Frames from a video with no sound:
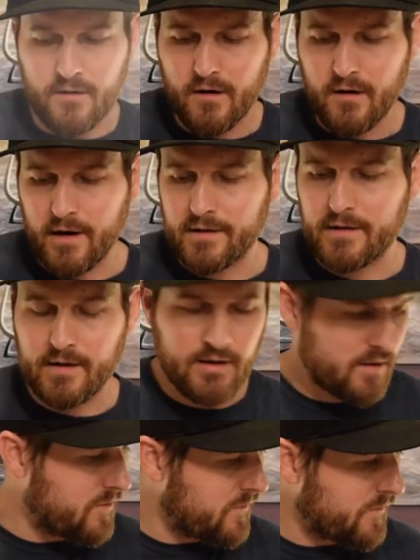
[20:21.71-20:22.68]
All right,
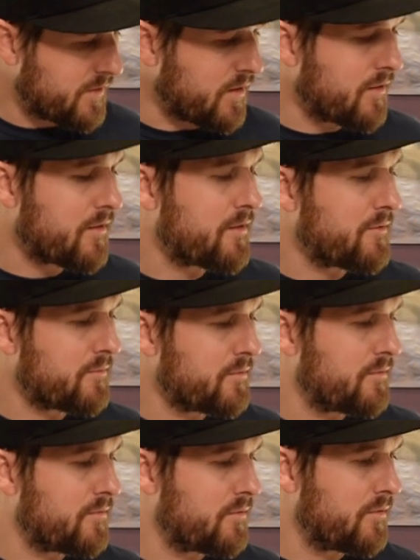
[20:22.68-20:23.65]
I've gone
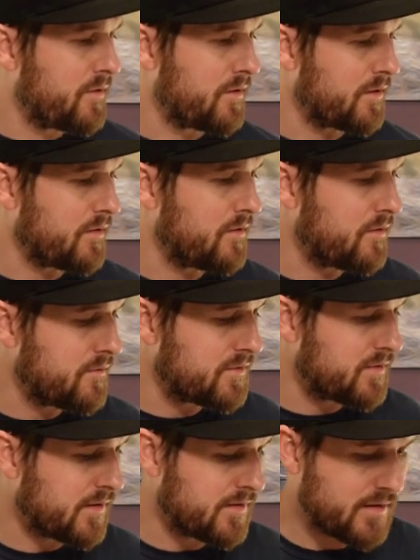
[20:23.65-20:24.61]
through
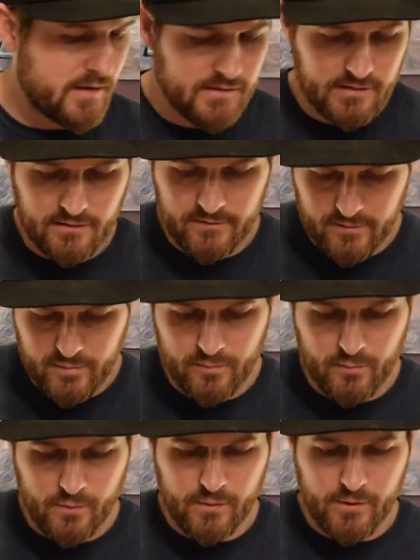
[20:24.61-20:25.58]
nosing and tasting a little
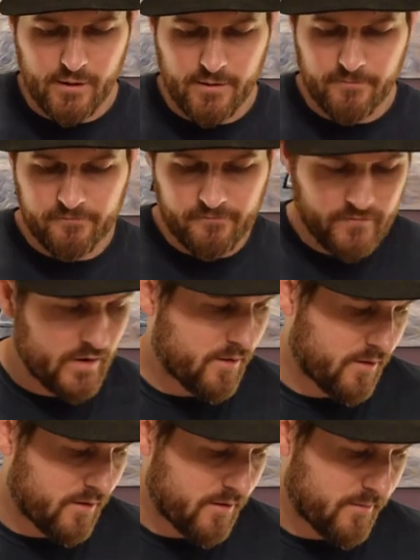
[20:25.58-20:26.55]
bit more.
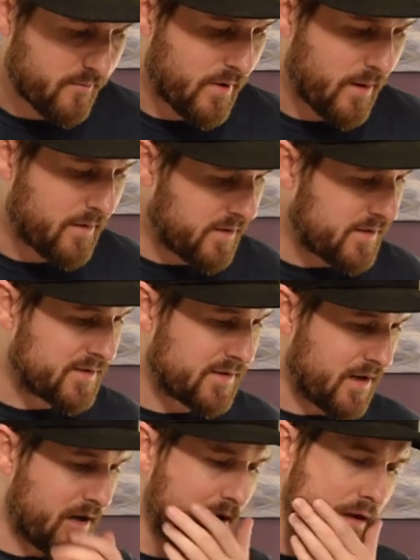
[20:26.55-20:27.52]
Um, I'm gonna
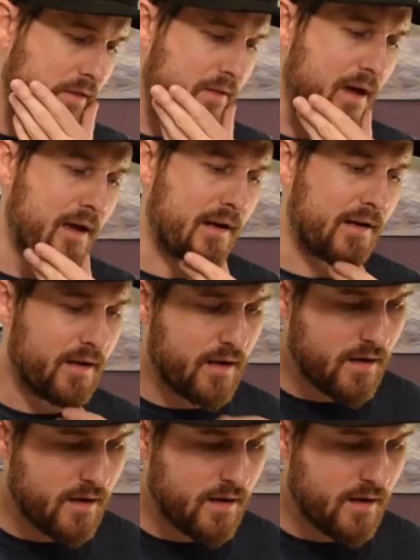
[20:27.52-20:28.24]
say that